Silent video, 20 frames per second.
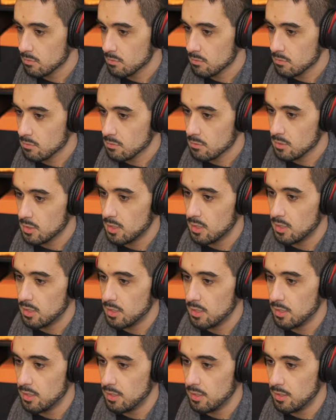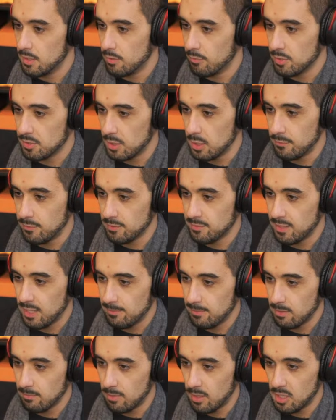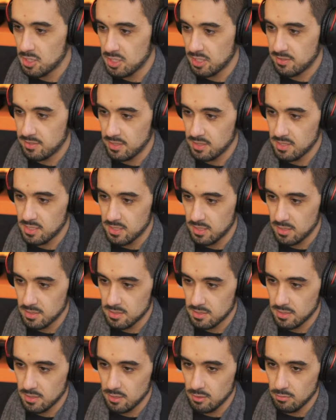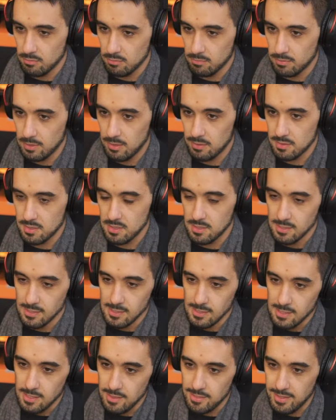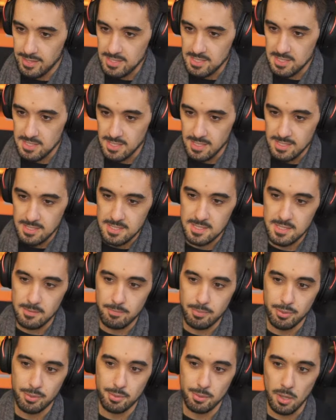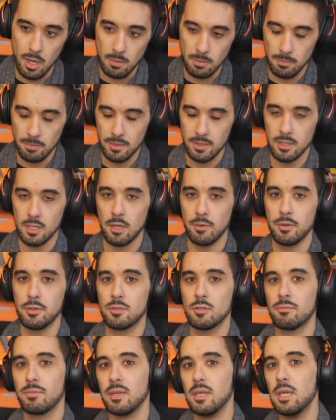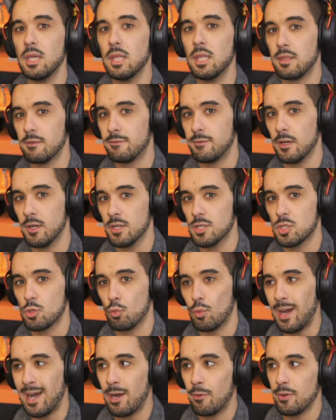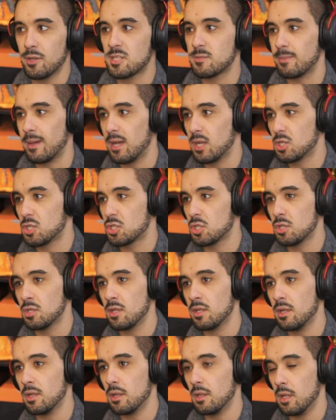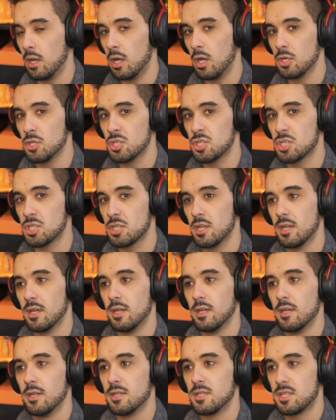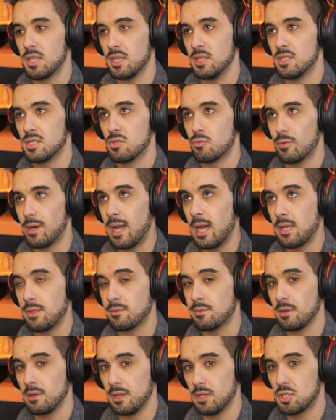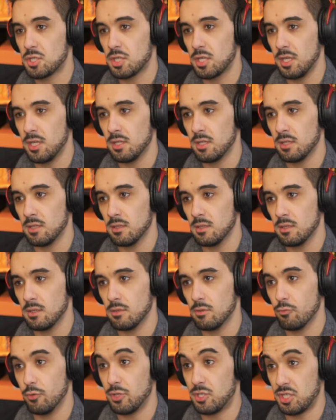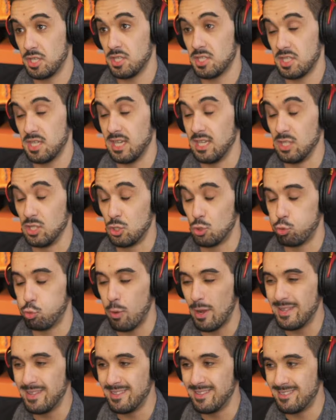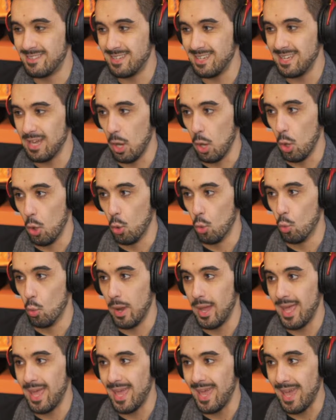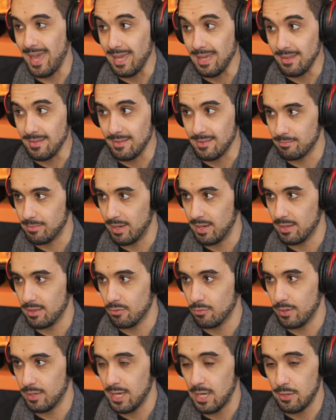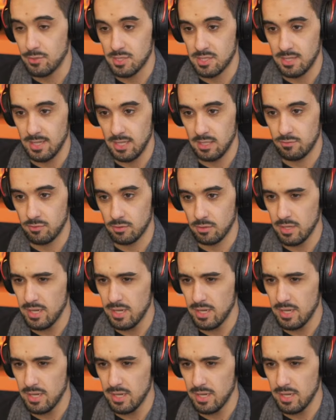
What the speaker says: What awful timing. March 18th starts the new WoW. This is probably going to be the first WoW expansion launch since Wrath of the Lich King, which is in 2008, by the way. How is that for...